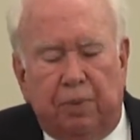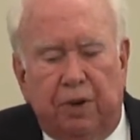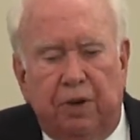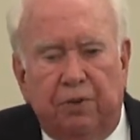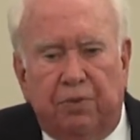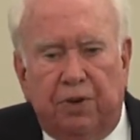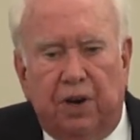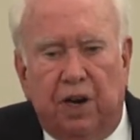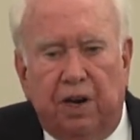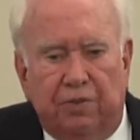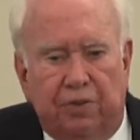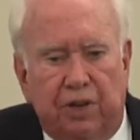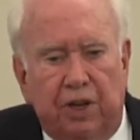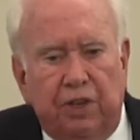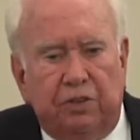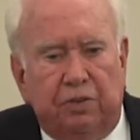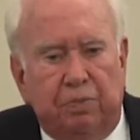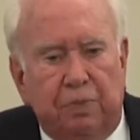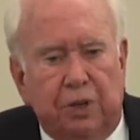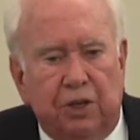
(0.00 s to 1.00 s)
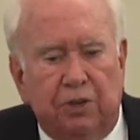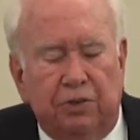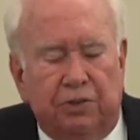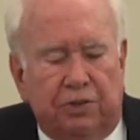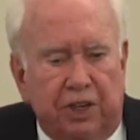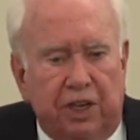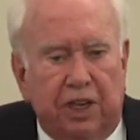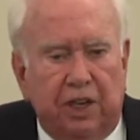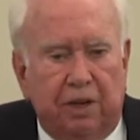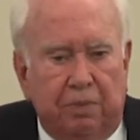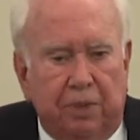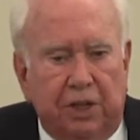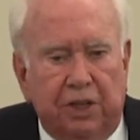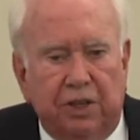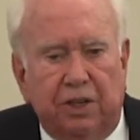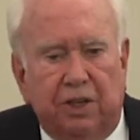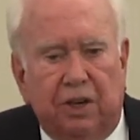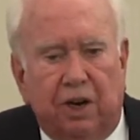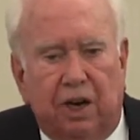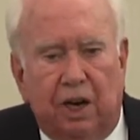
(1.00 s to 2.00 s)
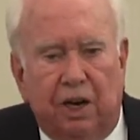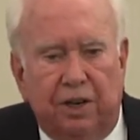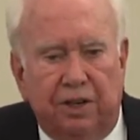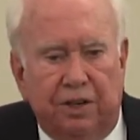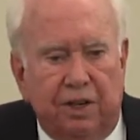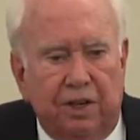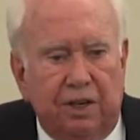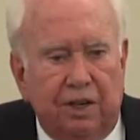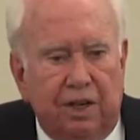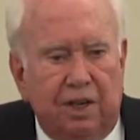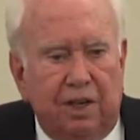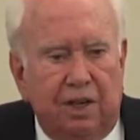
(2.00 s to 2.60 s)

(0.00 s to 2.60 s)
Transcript: in front of his museum in the garden,